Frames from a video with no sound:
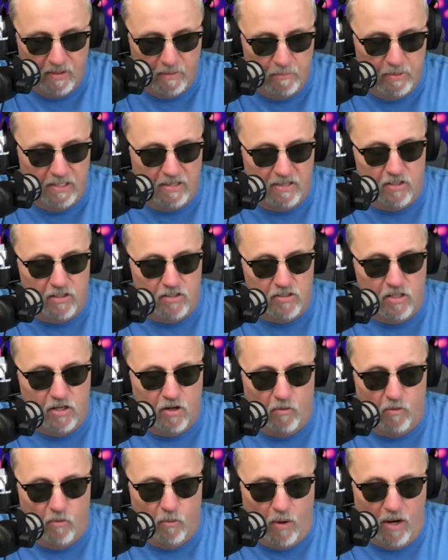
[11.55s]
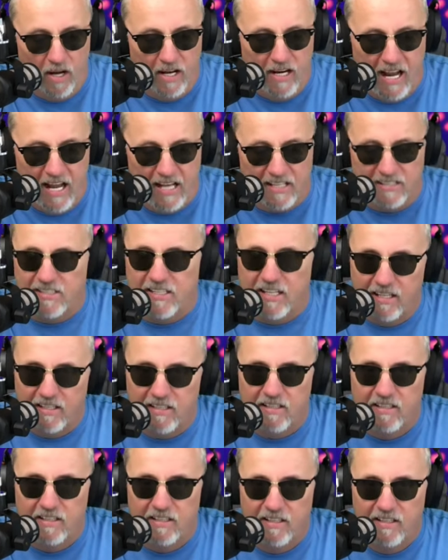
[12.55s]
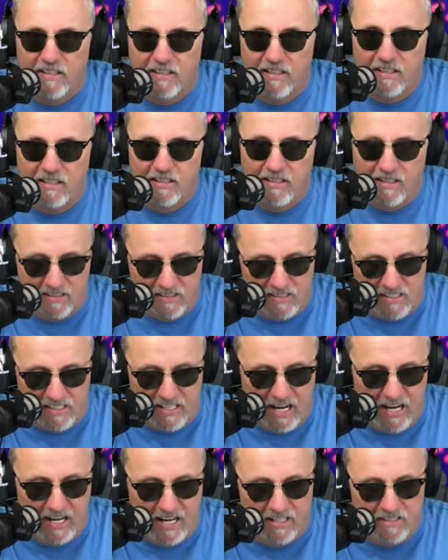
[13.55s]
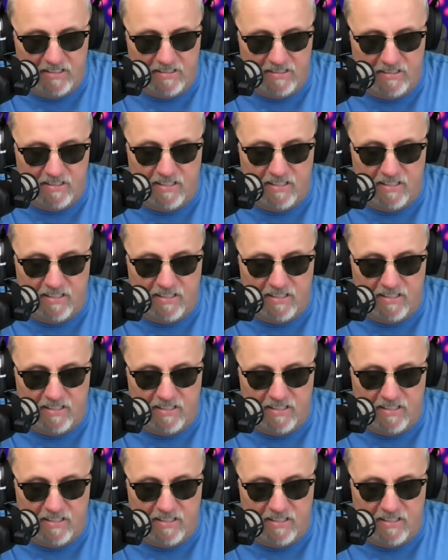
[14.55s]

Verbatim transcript: But there's one asset that stands